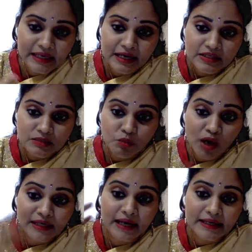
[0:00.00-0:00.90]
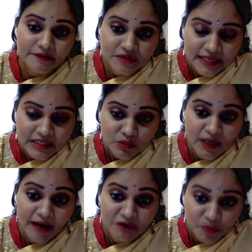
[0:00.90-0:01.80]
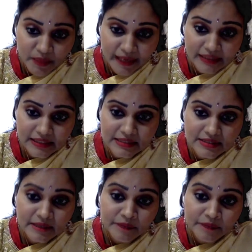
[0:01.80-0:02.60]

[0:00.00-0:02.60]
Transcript: us what kind of science we have to practice,